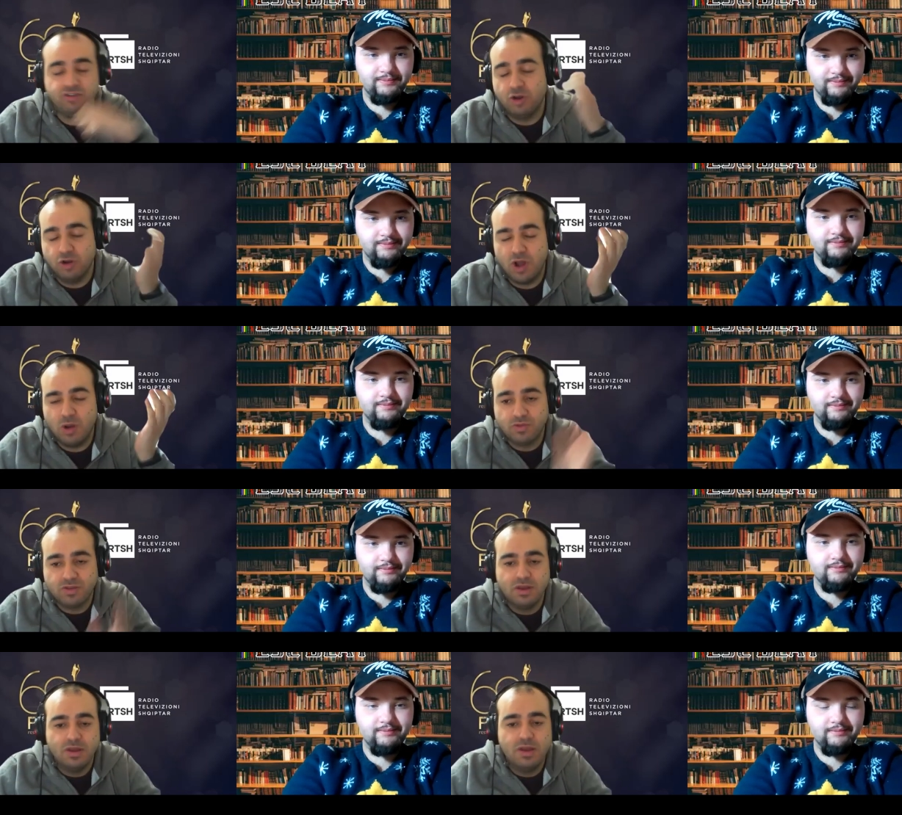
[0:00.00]
Speaker 1: who knows?
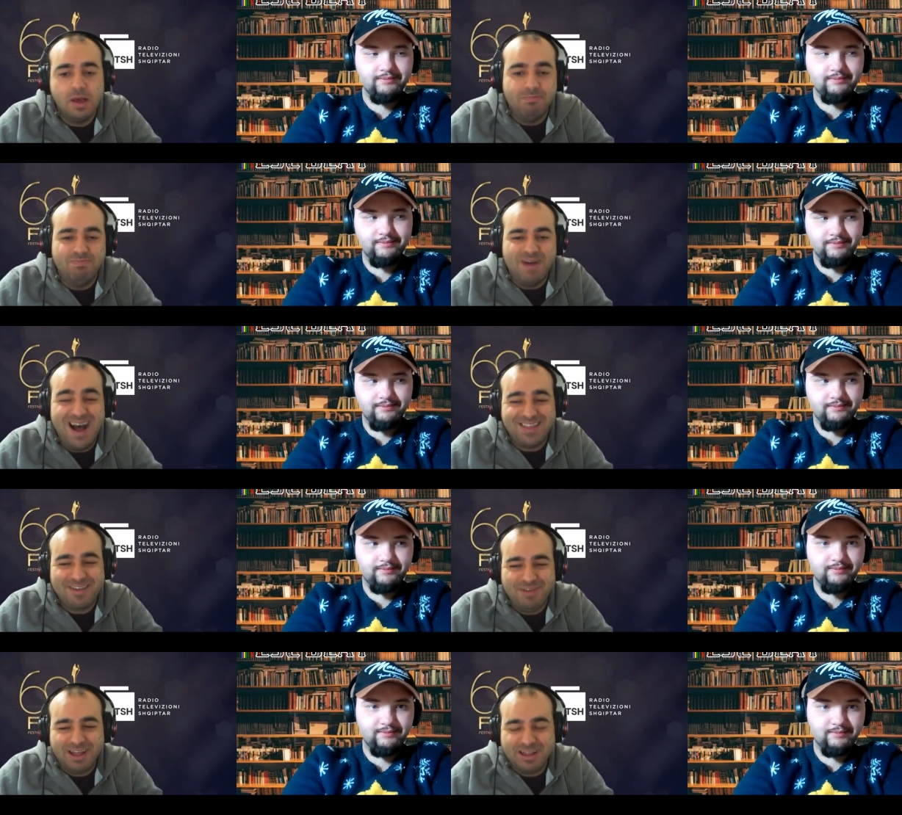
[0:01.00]
But I
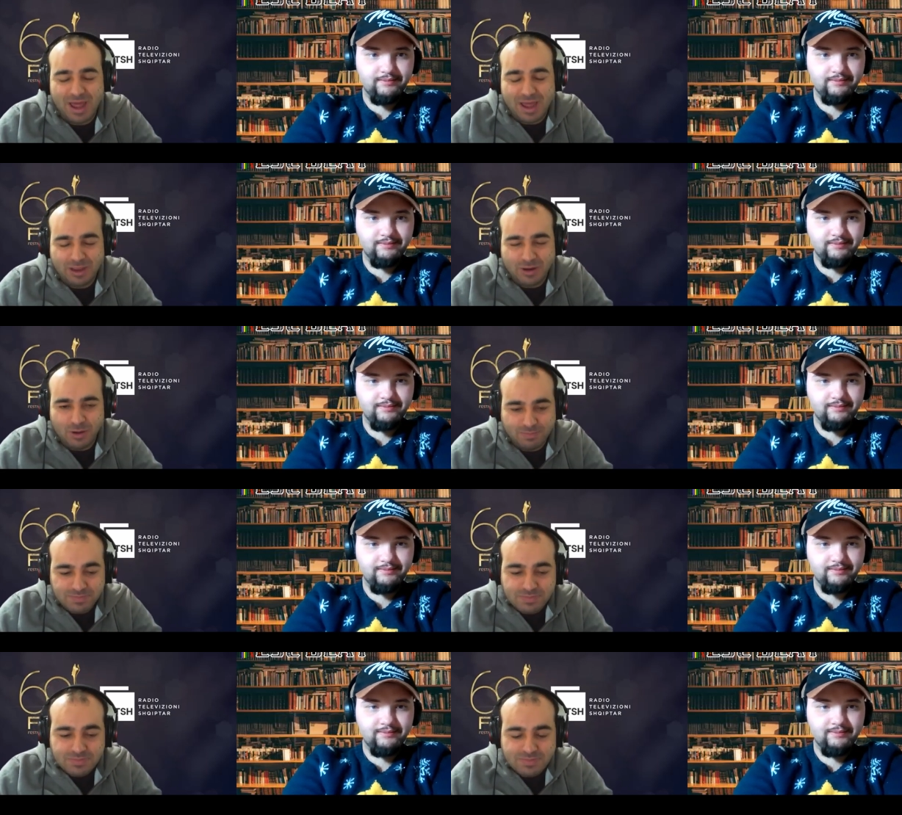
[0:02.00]
think, like, you know,
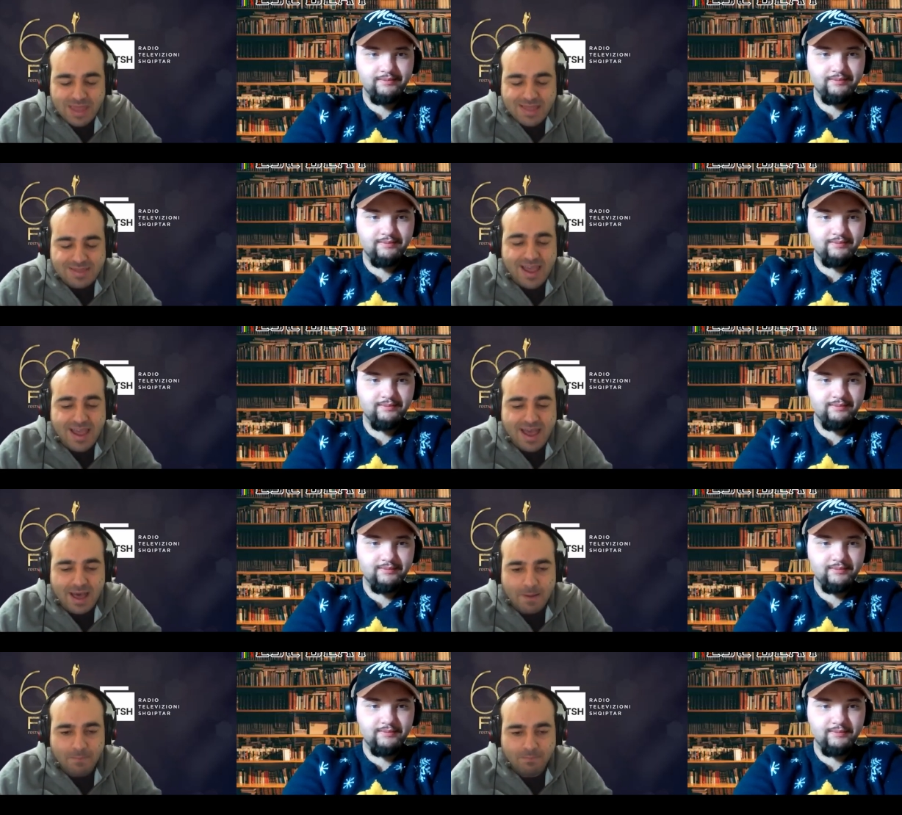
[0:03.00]

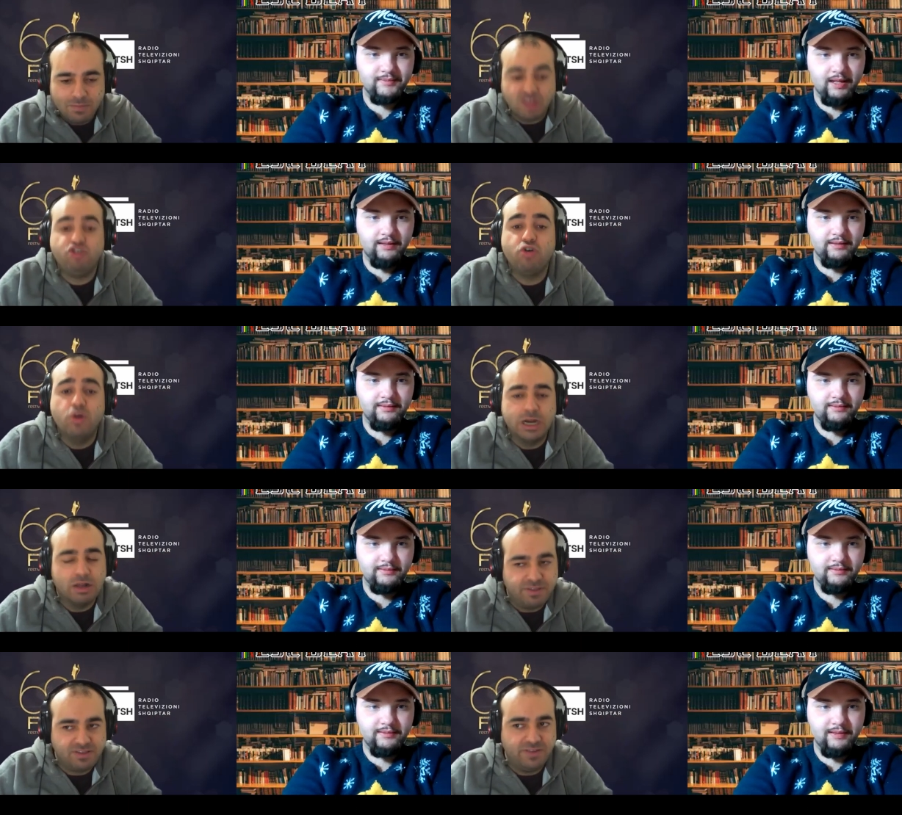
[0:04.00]
the jury of
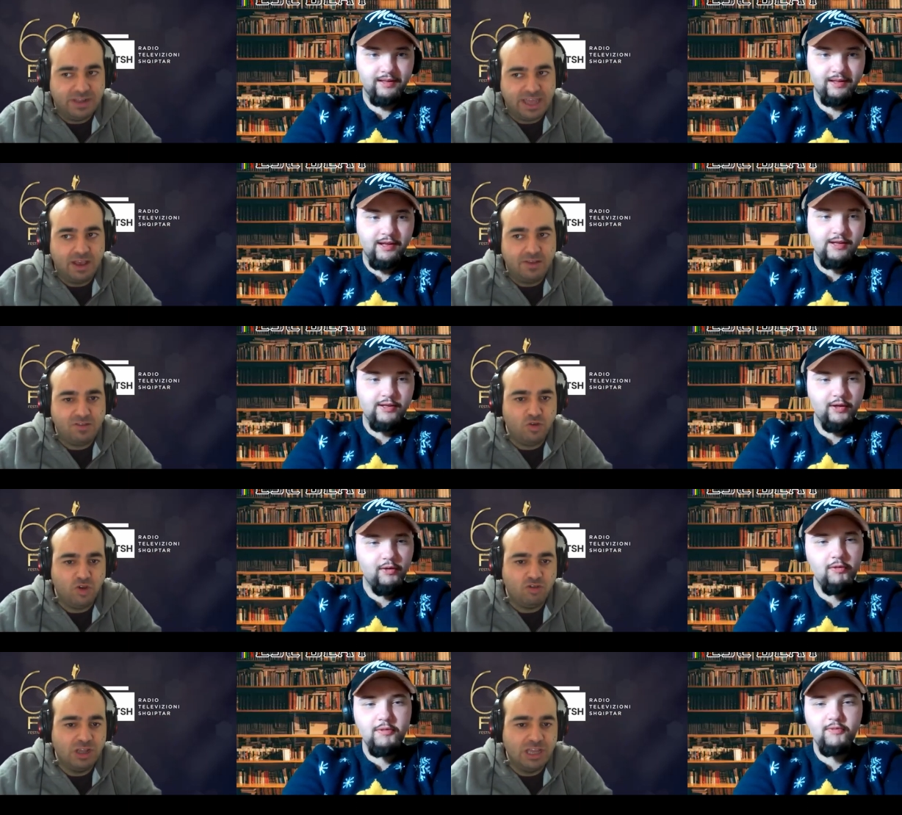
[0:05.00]
Festivali i Këngës
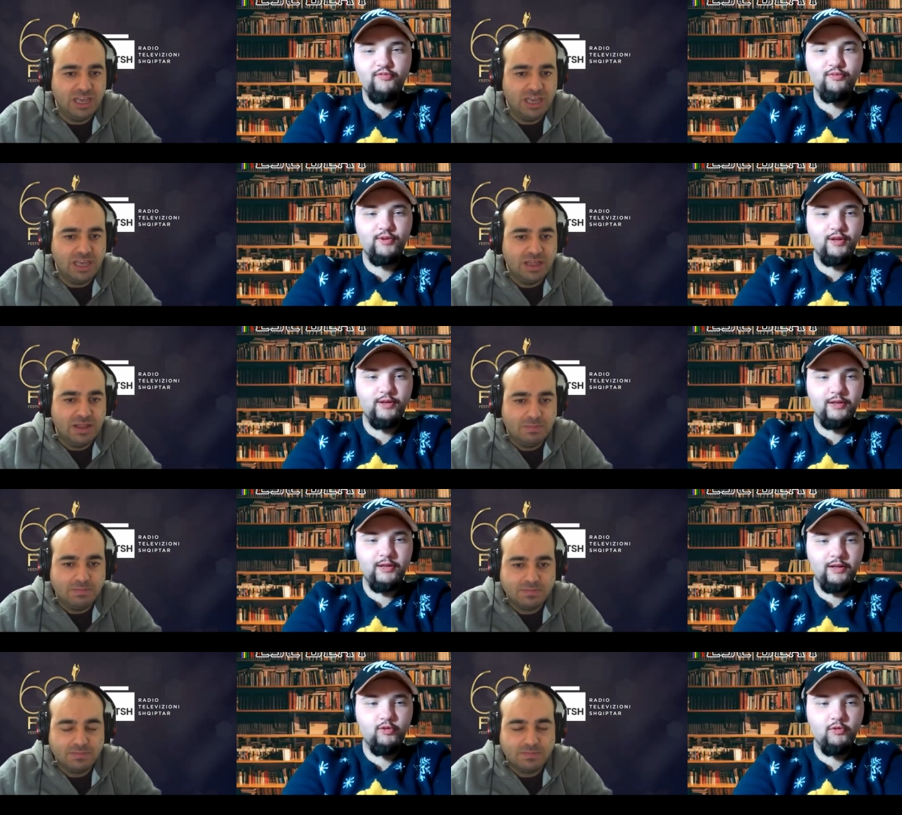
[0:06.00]
Speaker 2: usually...
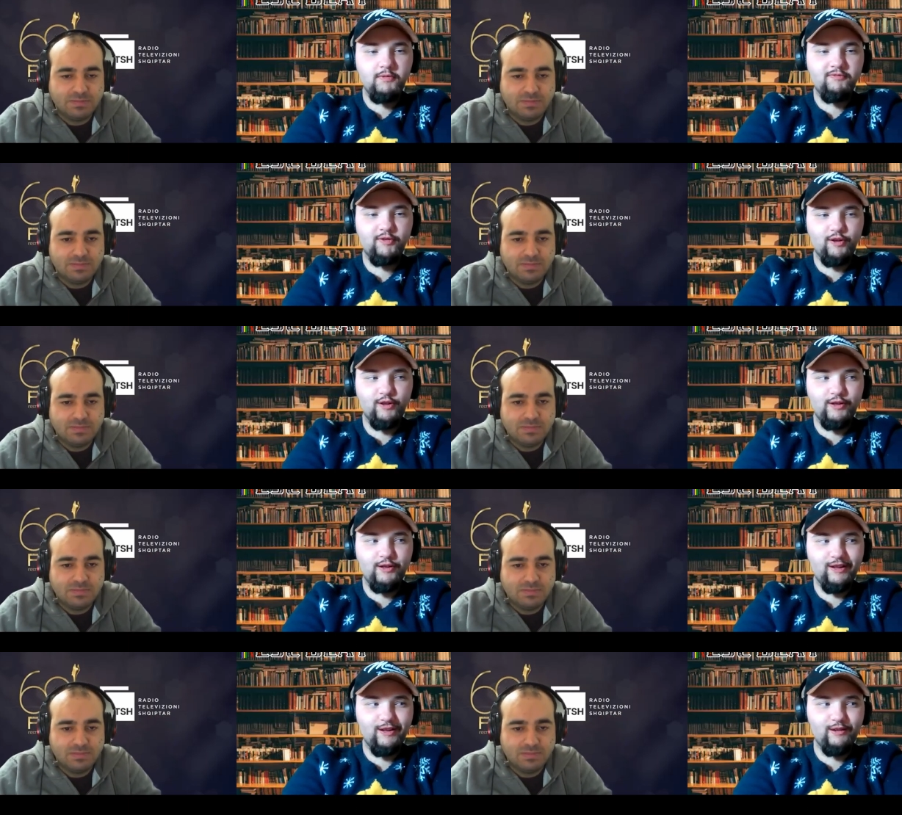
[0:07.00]
It will be
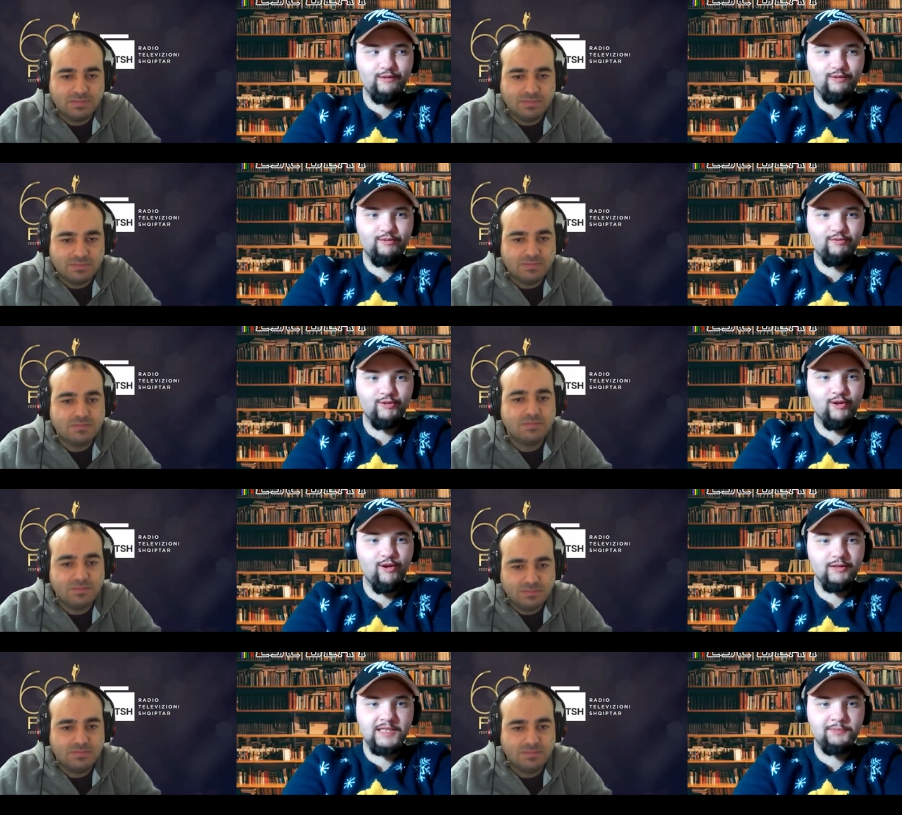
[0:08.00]
funny if we
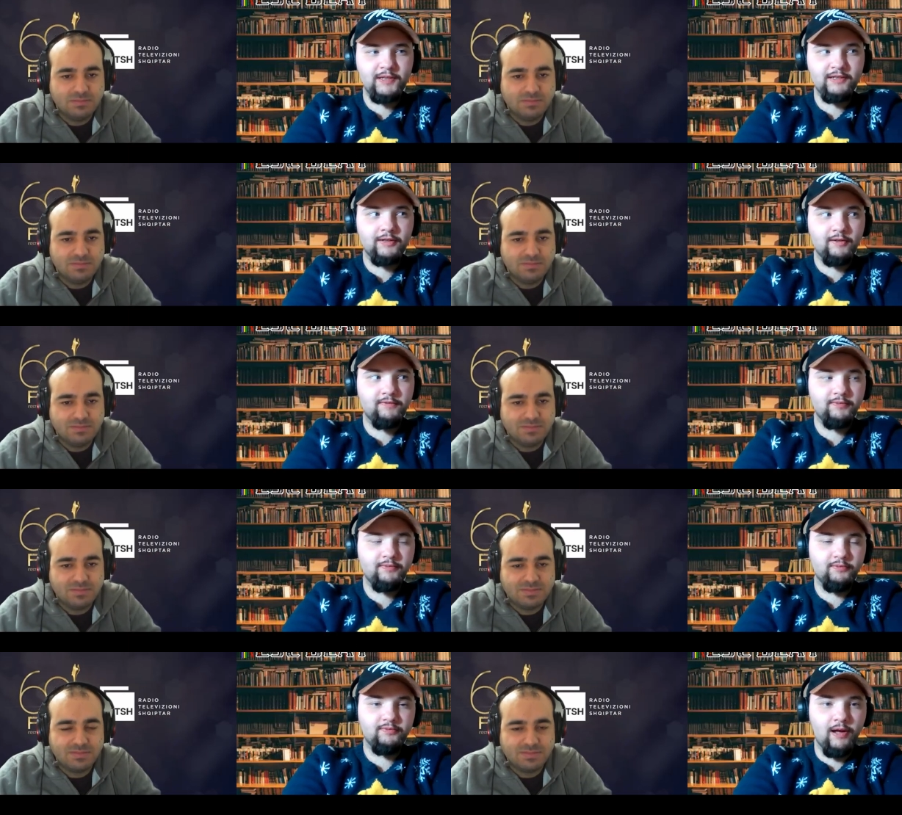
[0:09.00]
all expect her
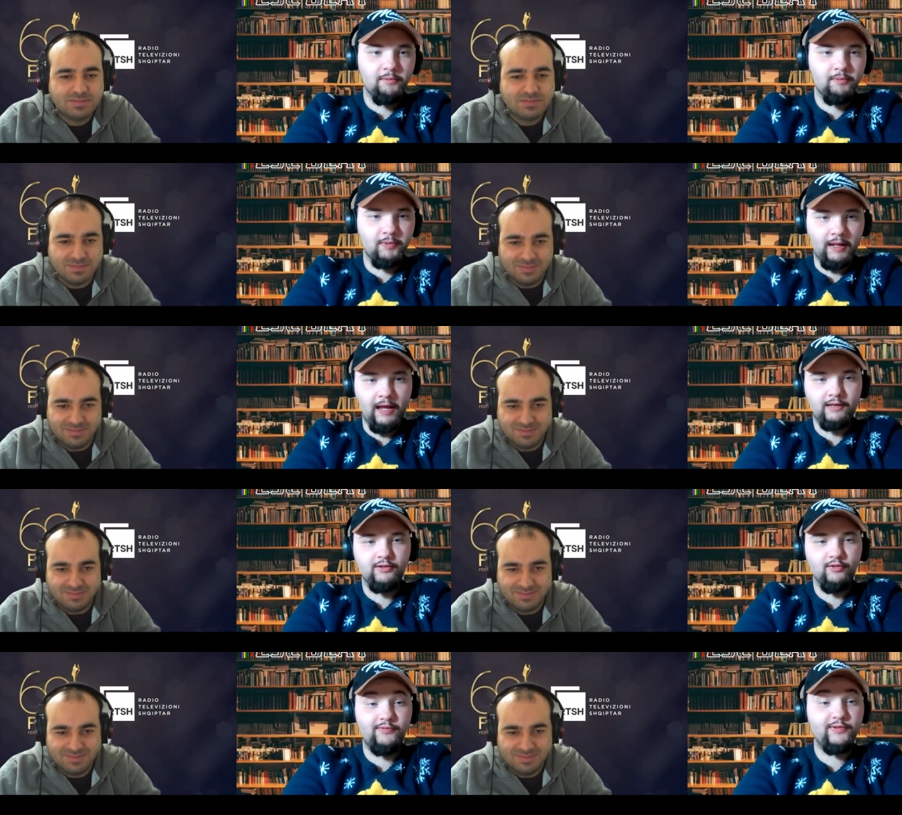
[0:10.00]
to pop, but
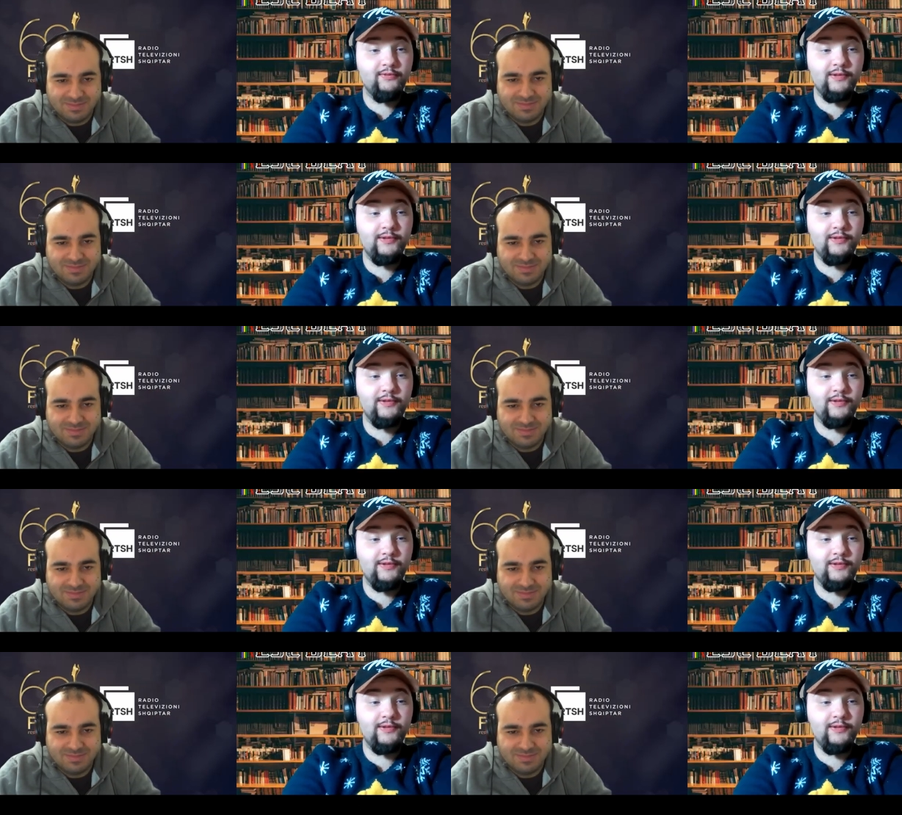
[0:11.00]
actually to